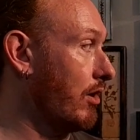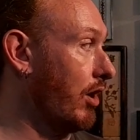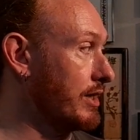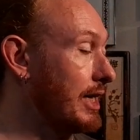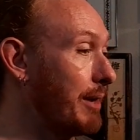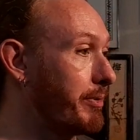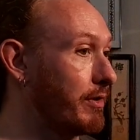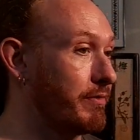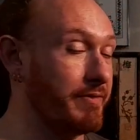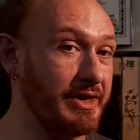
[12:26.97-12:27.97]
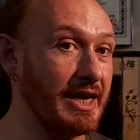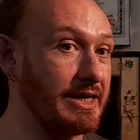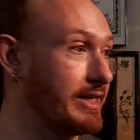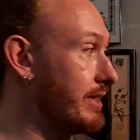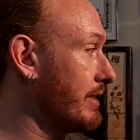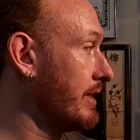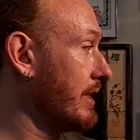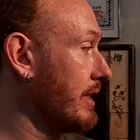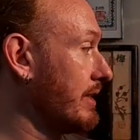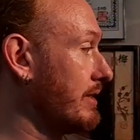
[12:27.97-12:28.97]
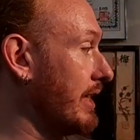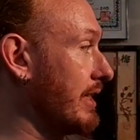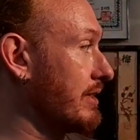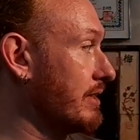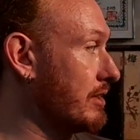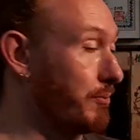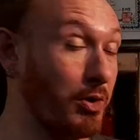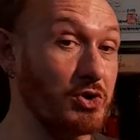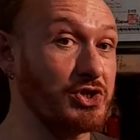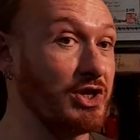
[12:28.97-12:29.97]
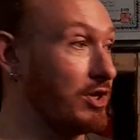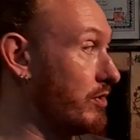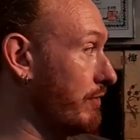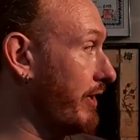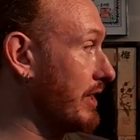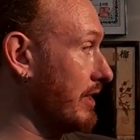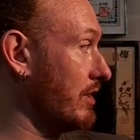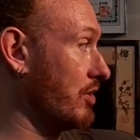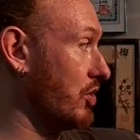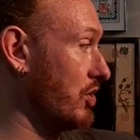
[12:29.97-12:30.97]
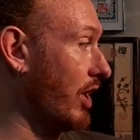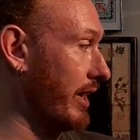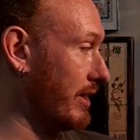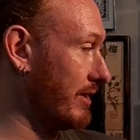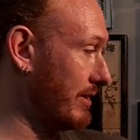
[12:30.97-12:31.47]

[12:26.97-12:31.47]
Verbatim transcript: on top of the idea that the person that you defended could not